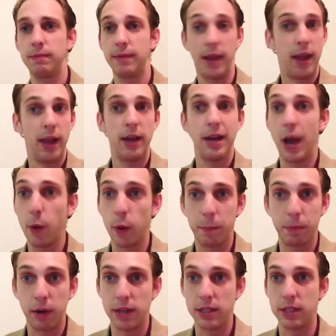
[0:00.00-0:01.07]
and our
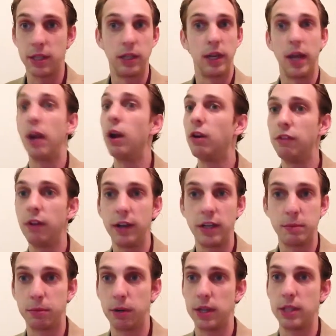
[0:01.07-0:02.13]
president and our vice
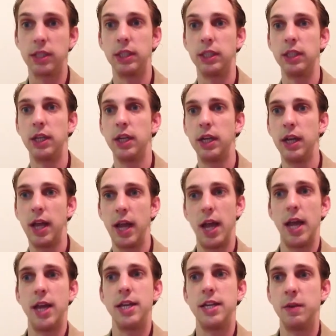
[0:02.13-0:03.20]
president
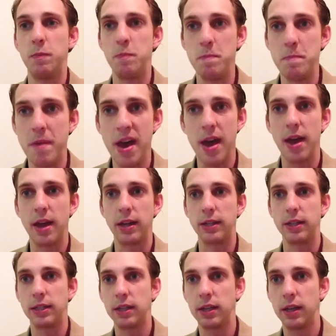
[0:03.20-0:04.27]
and demand
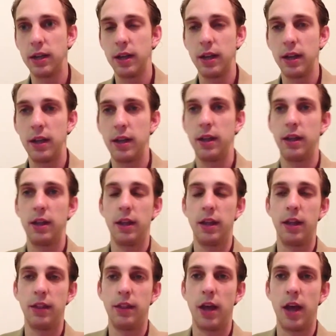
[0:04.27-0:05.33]

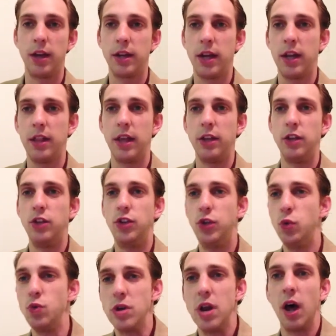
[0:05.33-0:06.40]
that they
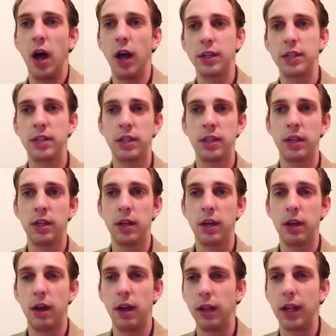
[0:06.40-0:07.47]
do not
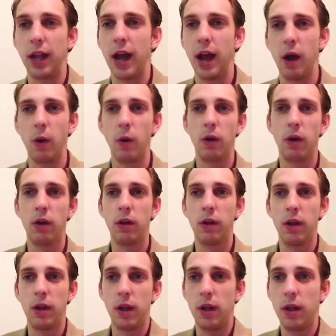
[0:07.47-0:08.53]
allow
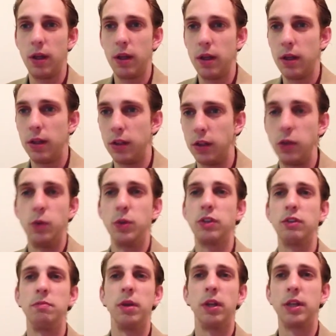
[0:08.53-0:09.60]
the use
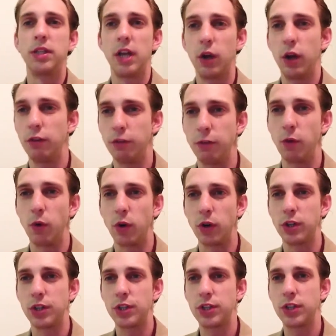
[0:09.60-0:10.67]
of military
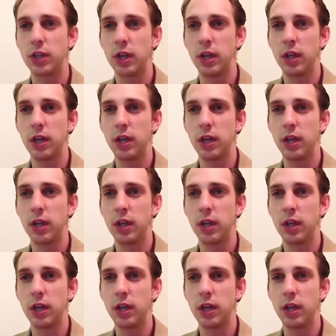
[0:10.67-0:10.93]
force